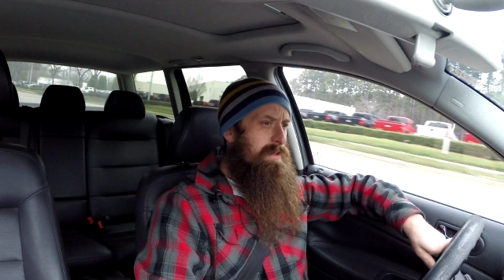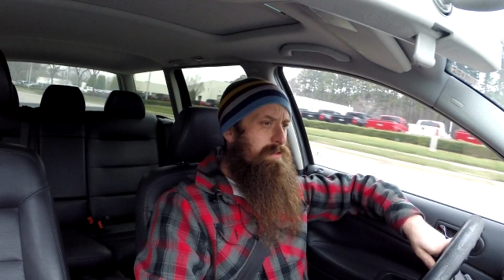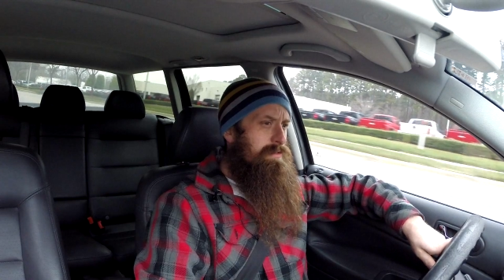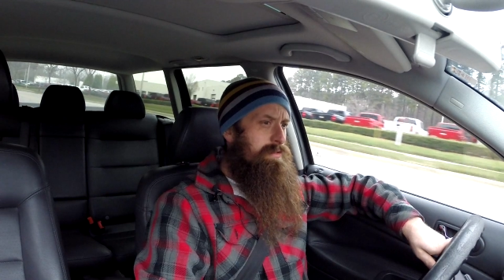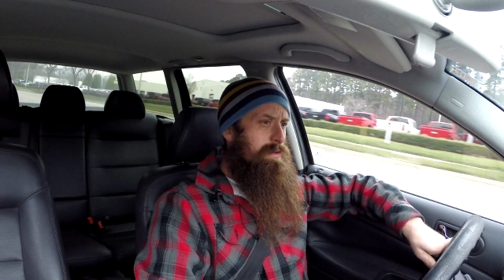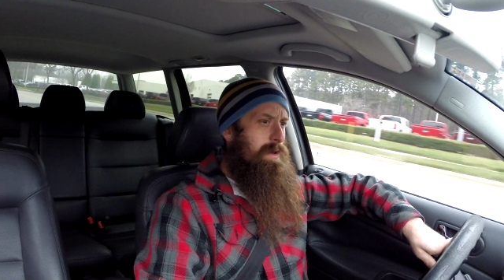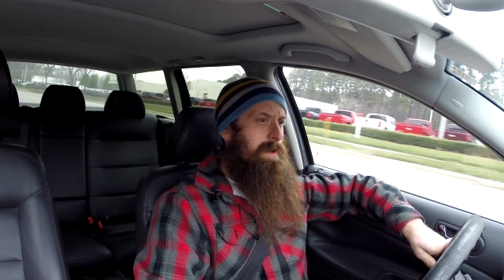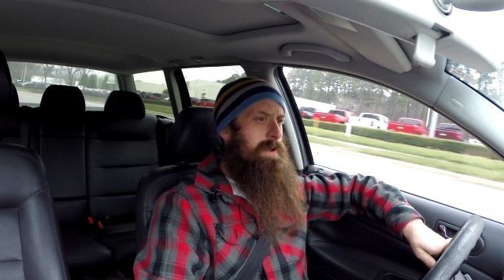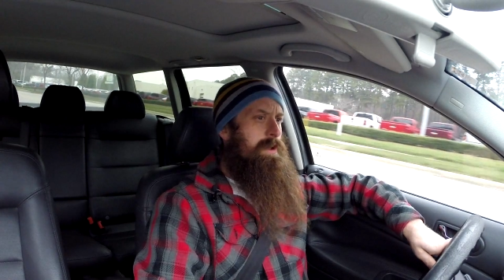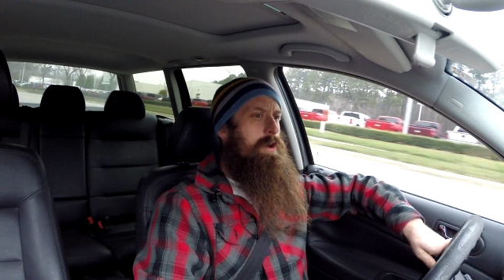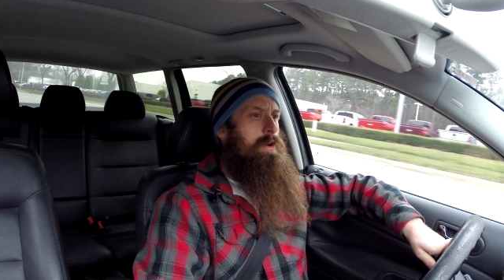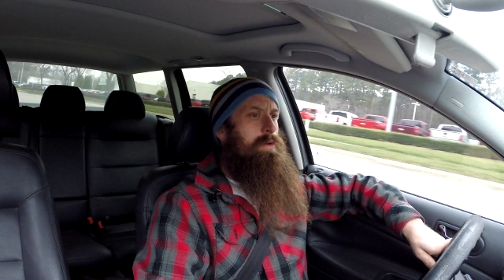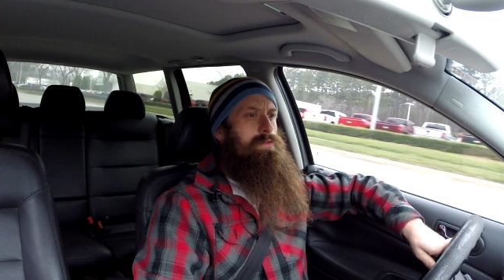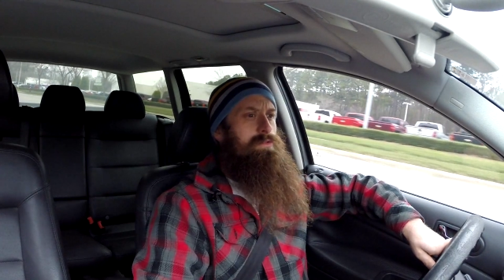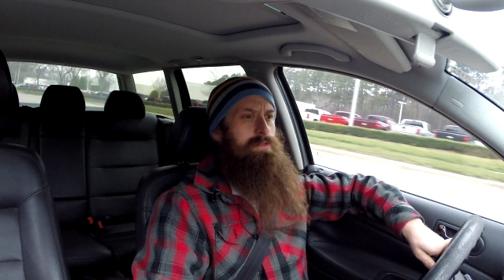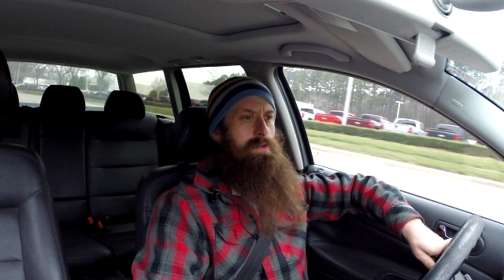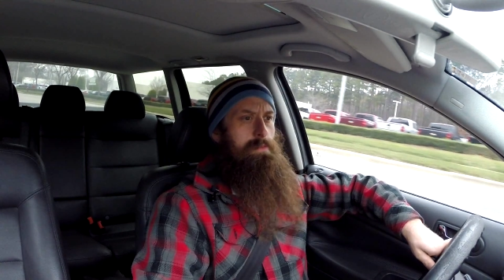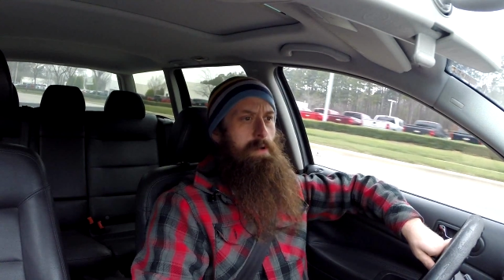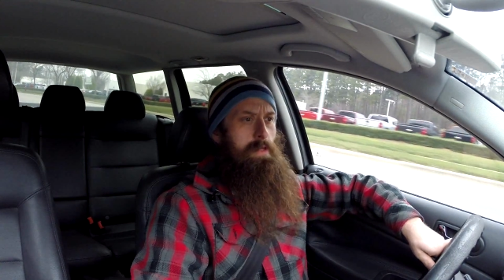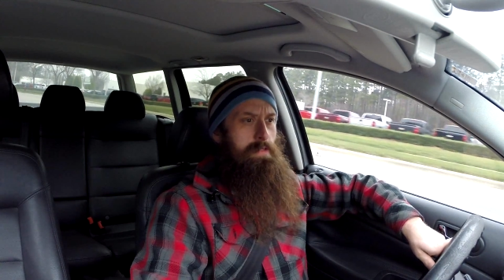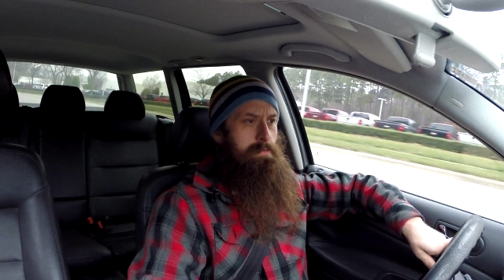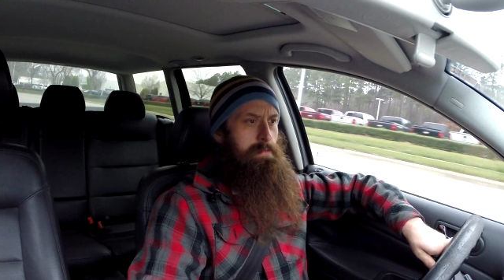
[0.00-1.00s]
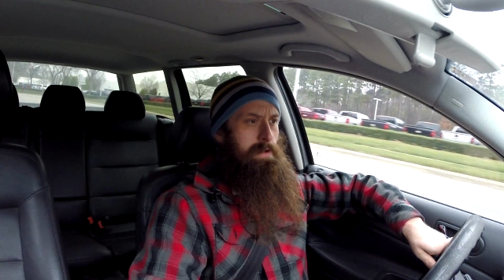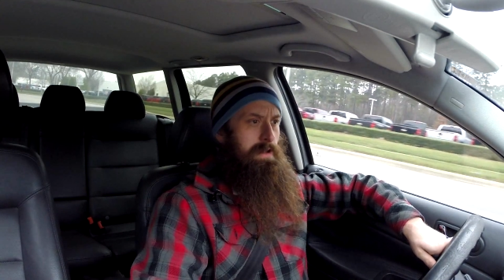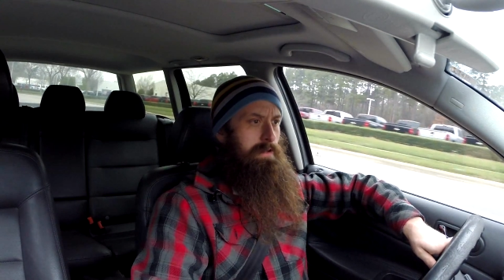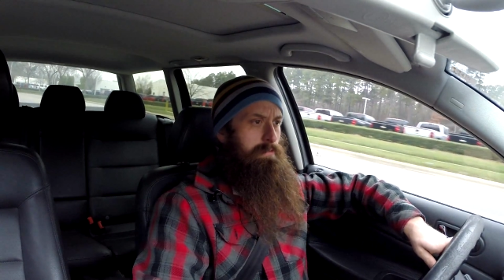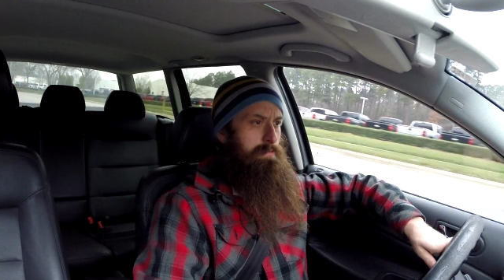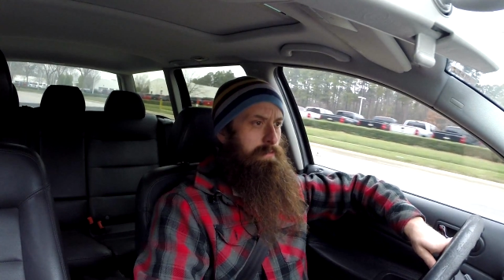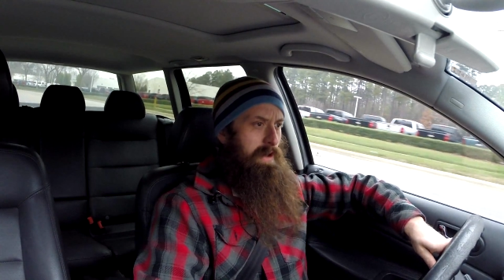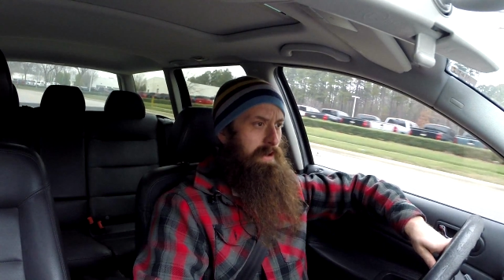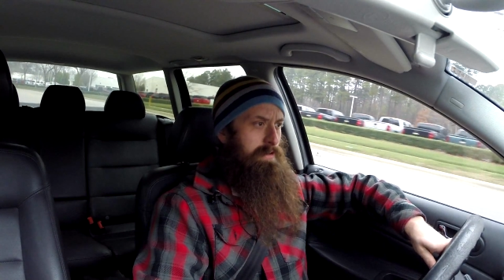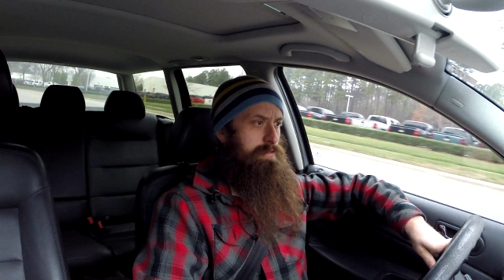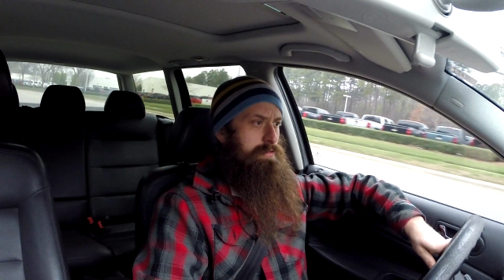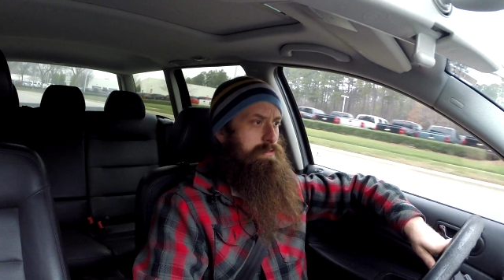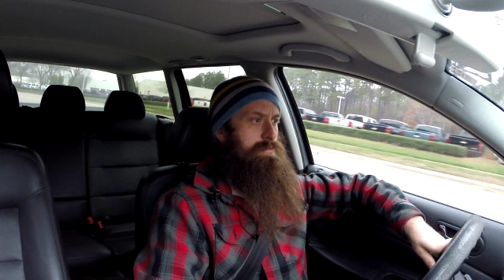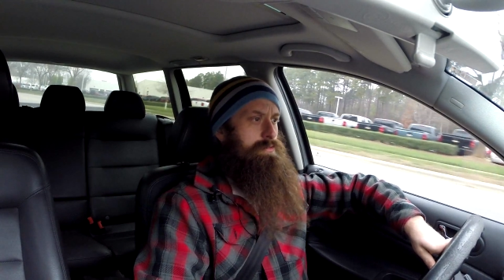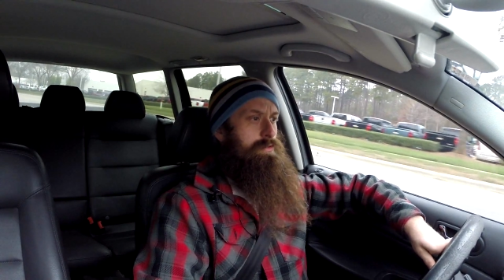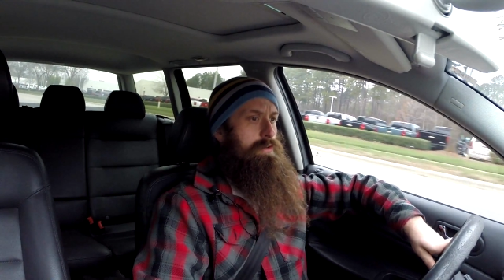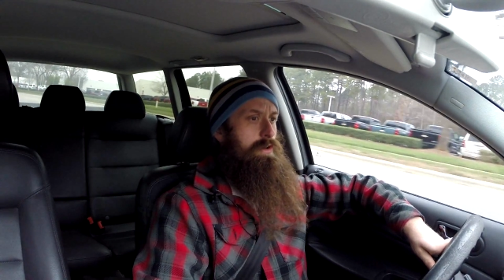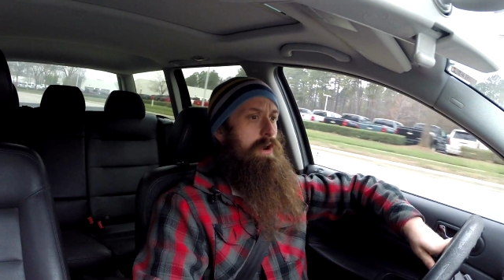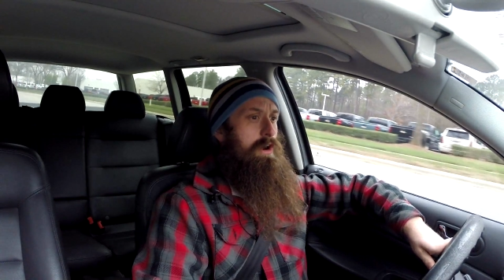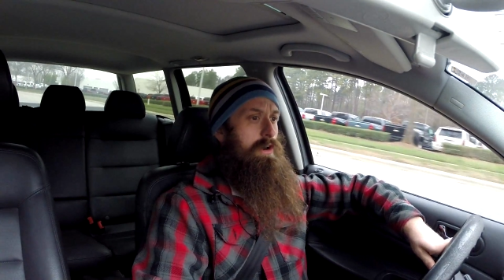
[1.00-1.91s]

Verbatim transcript: So I know some other manufacturers are